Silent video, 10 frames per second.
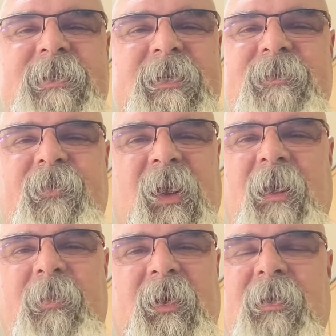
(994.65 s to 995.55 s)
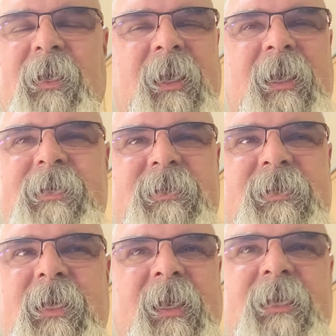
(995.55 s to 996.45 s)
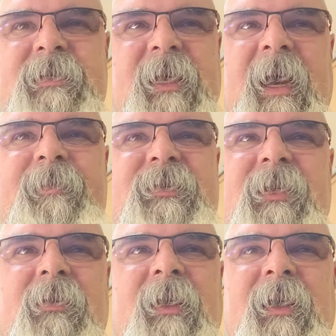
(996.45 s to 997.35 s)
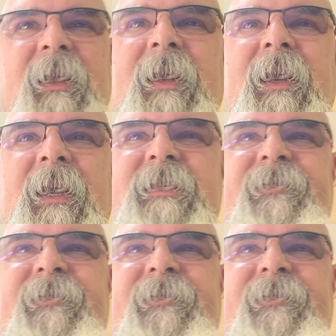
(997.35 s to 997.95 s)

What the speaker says: is phenomenal. It is absolutely, it's